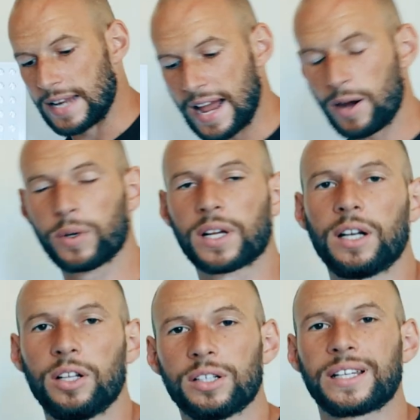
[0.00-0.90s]
Now we're going
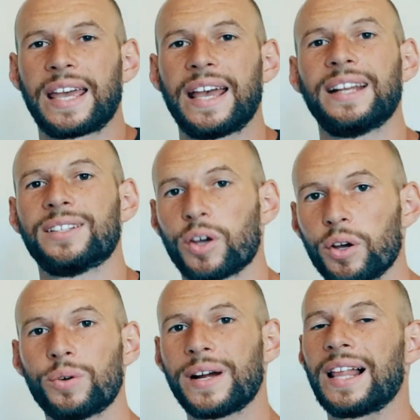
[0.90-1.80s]
to look at
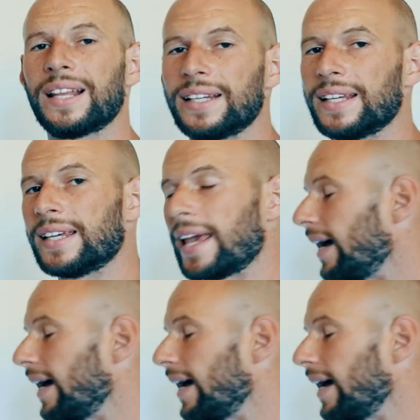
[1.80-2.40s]
total LED